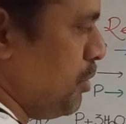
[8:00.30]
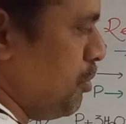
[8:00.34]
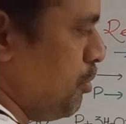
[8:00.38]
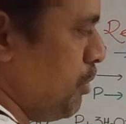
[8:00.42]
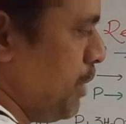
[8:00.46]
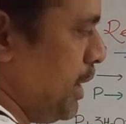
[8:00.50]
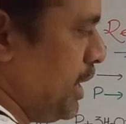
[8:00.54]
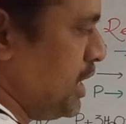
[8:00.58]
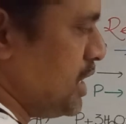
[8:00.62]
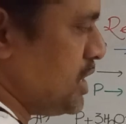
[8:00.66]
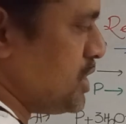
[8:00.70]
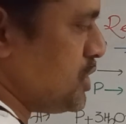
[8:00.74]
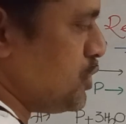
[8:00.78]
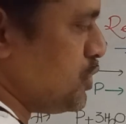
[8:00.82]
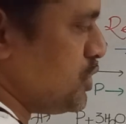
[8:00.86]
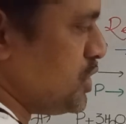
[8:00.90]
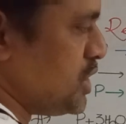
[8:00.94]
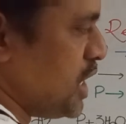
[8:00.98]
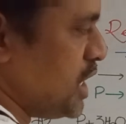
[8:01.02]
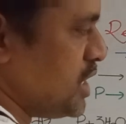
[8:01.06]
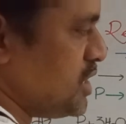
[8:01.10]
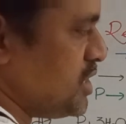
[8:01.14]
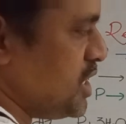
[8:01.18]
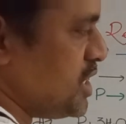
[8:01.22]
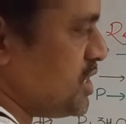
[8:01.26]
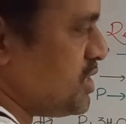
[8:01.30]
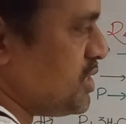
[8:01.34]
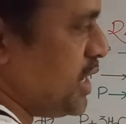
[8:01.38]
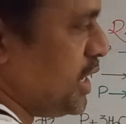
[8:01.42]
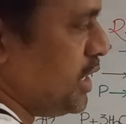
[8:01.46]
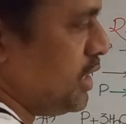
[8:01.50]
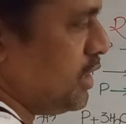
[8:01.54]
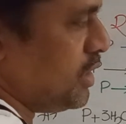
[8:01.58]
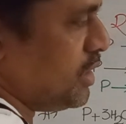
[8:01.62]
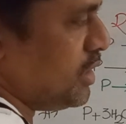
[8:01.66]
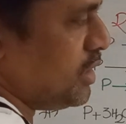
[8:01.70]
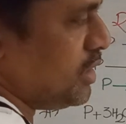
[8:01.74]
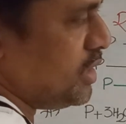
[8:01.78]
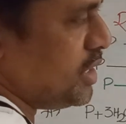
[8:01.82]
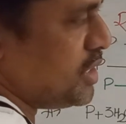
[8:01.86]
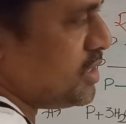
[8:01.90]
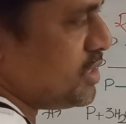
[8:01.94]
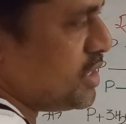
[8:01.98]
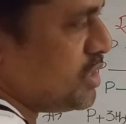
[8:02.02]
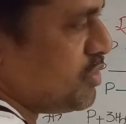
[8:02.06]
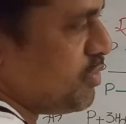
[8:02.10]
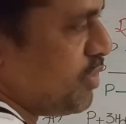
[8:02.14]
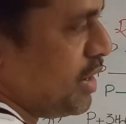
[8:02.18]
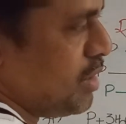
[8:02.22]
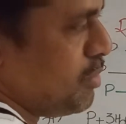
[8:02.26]
Minus 2 charge this side, this
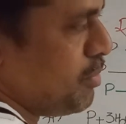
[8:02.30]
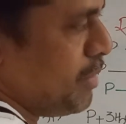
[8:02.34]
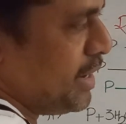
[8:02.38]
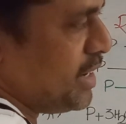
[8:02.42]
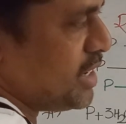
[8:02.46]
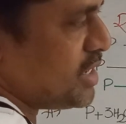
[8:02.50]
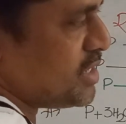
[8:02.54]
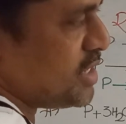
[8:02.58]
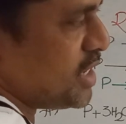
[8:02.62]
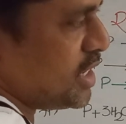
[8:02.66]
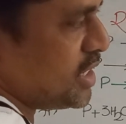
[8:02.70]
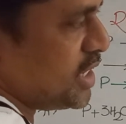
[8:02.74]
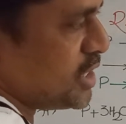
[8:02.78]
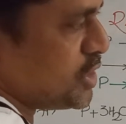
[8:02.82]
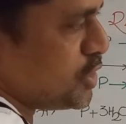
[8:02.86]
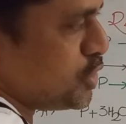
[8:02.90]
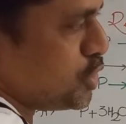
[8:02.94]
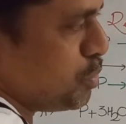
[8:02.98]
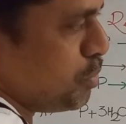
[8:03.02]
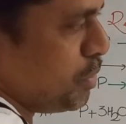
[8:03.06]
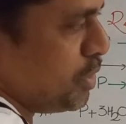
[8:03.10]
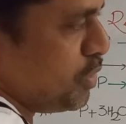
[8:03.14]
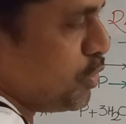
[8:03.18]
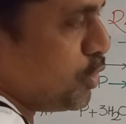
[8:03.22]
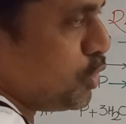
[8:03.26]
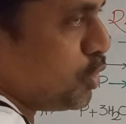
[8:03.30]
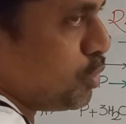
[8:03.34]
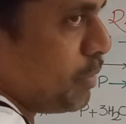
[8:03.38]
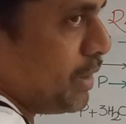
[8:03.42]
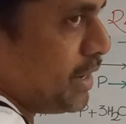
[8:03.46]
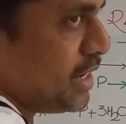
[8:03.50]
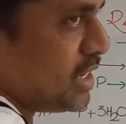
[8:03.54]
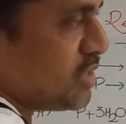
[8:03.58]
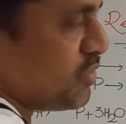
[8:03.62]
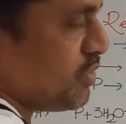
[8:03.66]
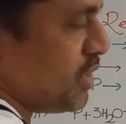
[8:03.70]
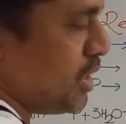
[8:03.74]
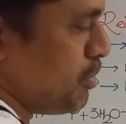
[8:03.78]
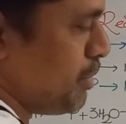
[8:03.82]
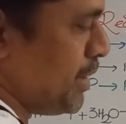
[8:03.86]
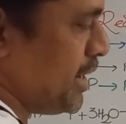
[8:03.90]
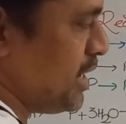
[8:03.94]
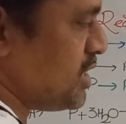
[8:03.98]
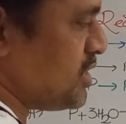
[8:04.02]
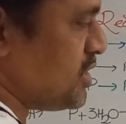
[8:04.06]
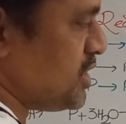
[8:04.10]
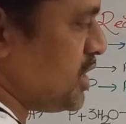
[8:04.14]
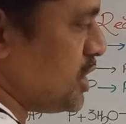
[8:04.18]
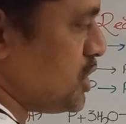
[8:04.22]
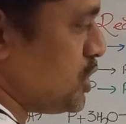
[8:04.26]
is 1 minus charge, H2PO2 minus 1
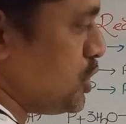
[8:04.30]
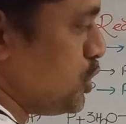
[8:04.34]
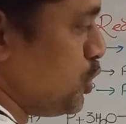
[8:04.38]
minus charge.